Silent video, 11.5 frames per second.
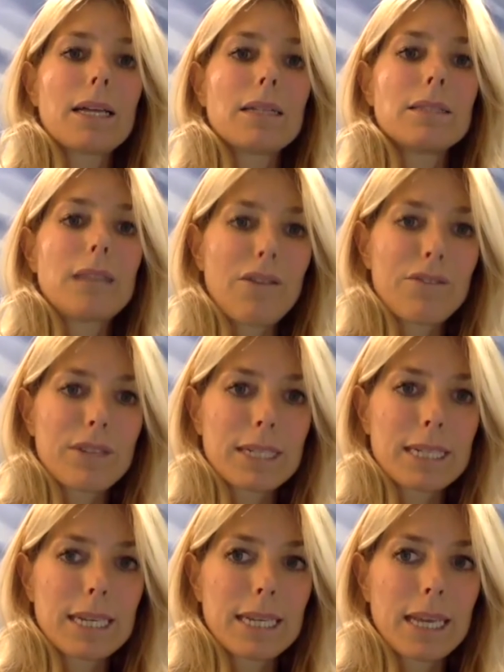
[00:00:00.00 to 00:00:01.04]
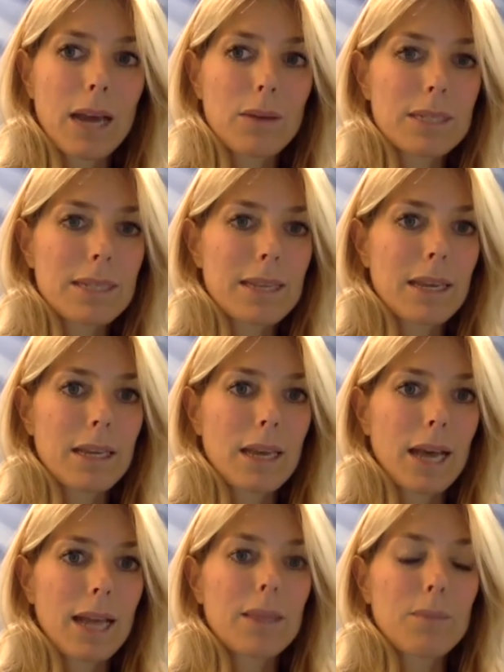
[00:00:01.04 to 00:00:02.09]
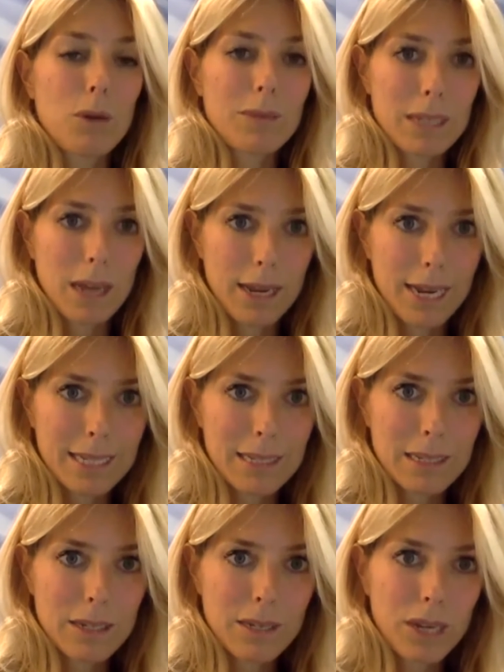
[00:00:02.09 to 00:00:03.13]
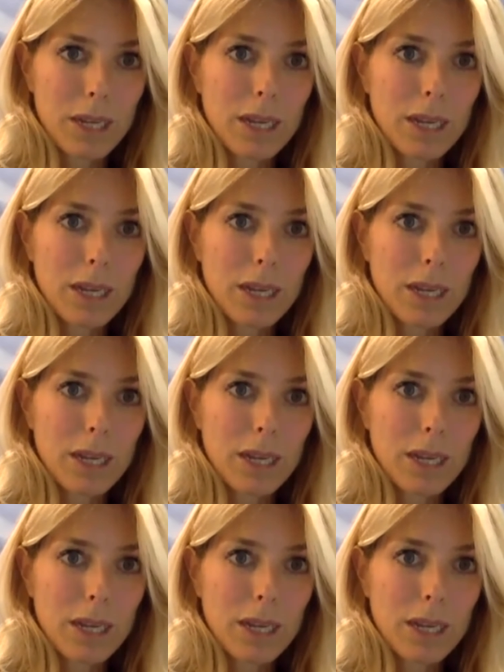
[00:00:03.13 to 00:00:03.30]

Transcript: Definitely, I would say at the moment unnecessary.